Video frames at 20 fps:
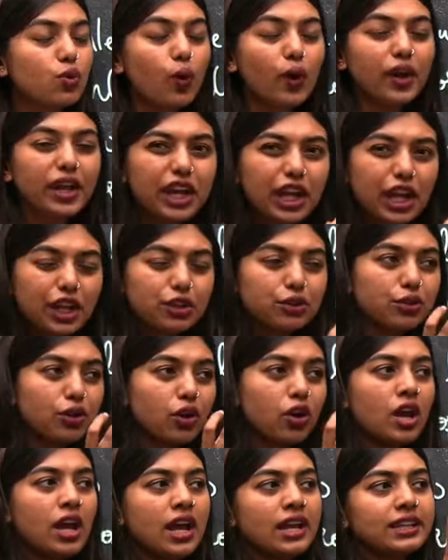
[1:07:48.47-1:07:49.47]
going and, you
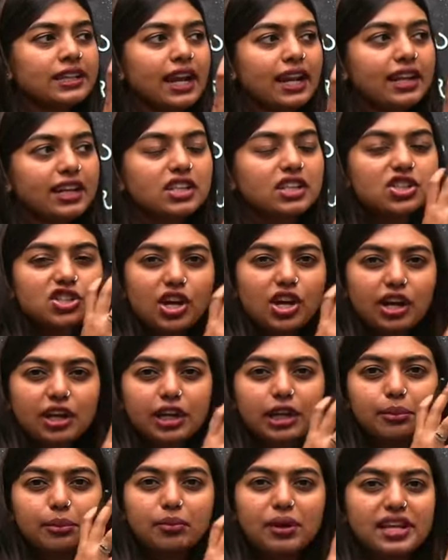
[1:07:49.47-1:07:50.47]
know, getting stuck
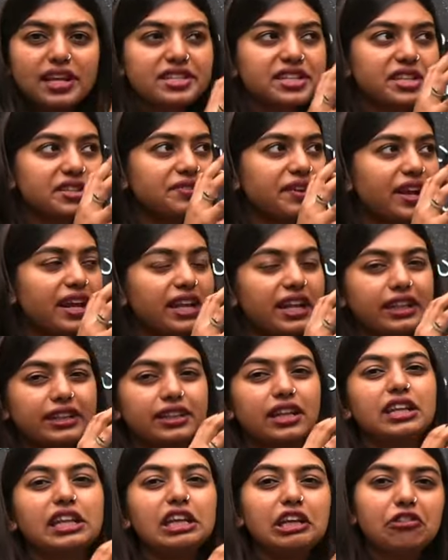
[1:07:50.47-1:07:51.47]
in places where like
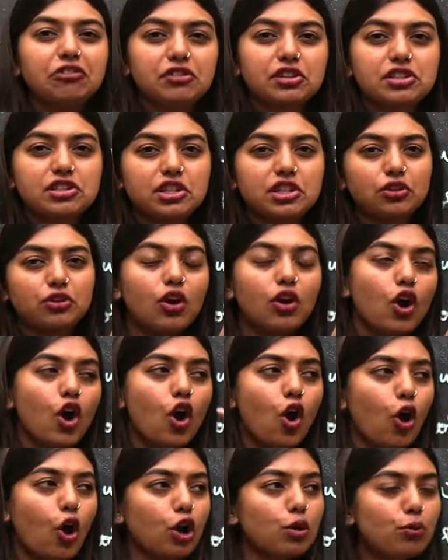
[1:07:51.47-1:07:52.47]
the leaf is, you know,
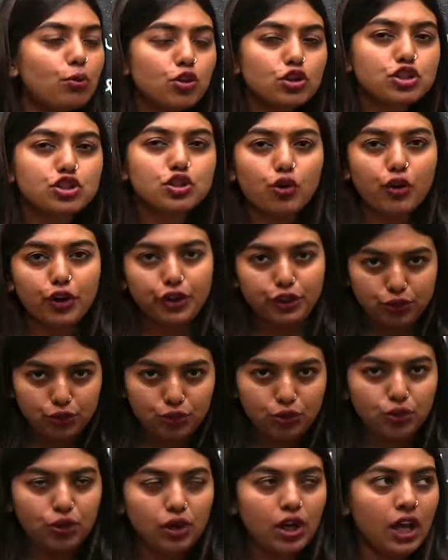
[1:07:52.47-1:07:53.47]
almost going
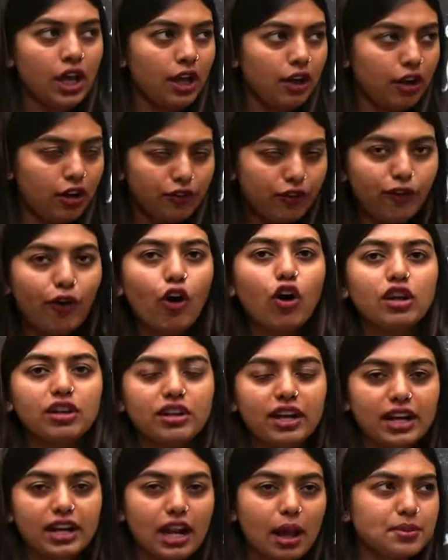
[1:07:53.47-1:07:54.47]
to fall,
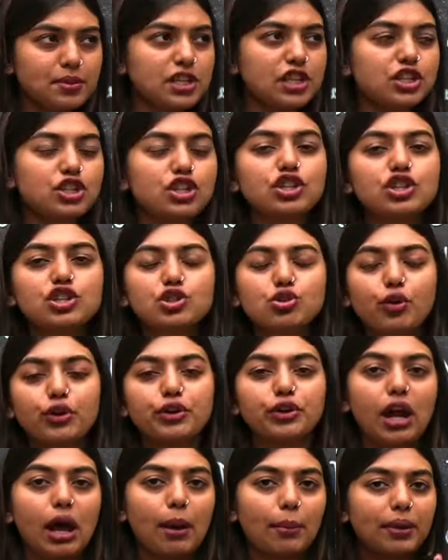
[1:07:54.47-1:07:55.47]
right? Abscission is
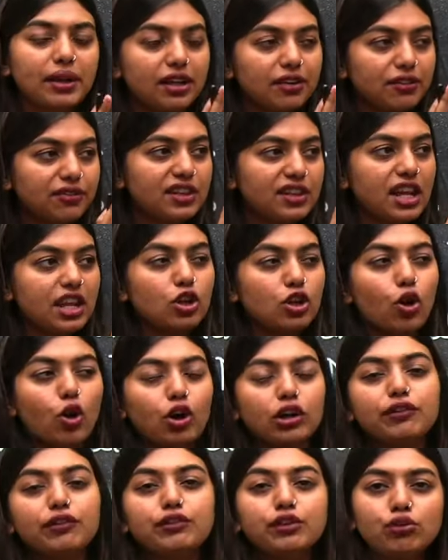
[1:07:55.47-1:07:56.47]
going to happen. If there are a
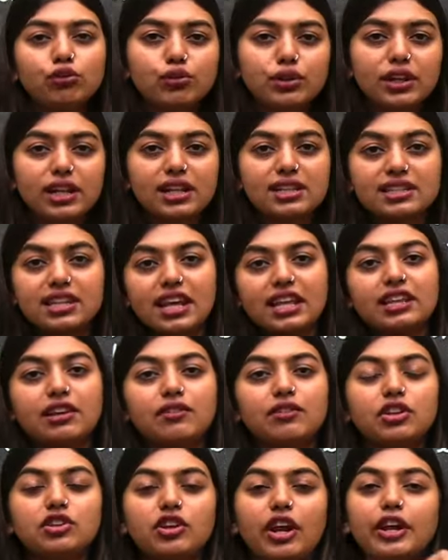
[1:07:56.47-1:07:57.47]
lot of nutrients there, they
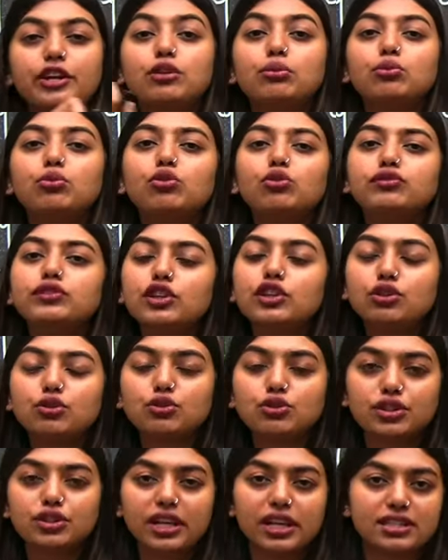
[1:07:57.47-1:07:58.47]
will try to move the
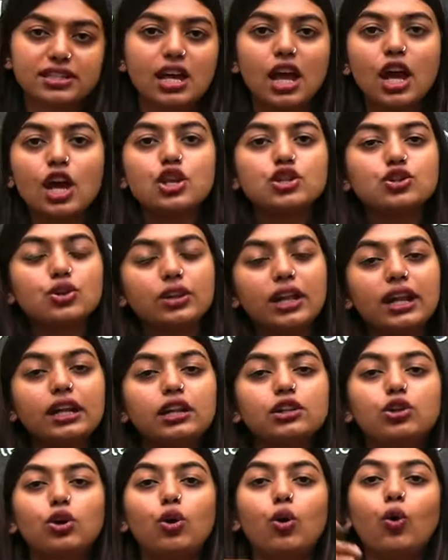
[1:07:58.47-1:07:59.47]
nutrients so
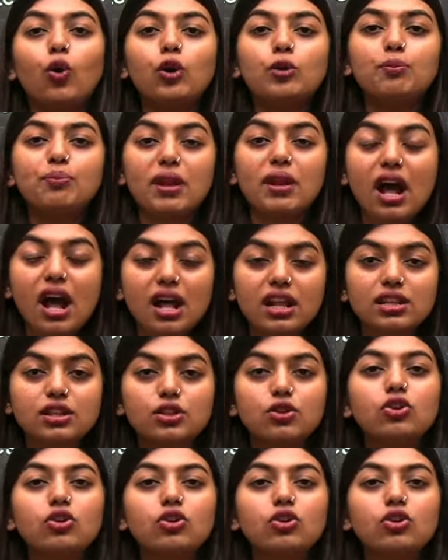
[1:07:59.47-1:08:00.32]
that the whole plant